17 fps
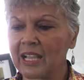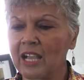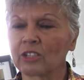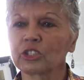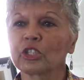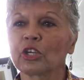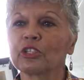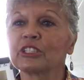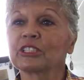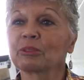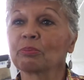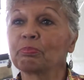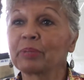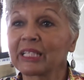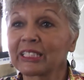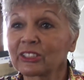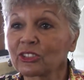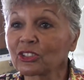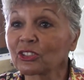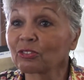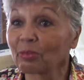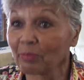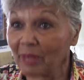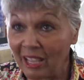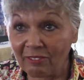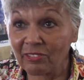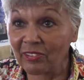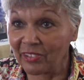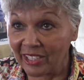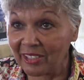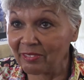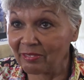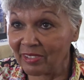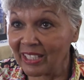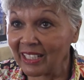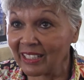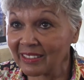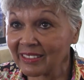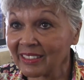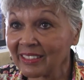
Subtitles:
I'll show you some pictures from that very event,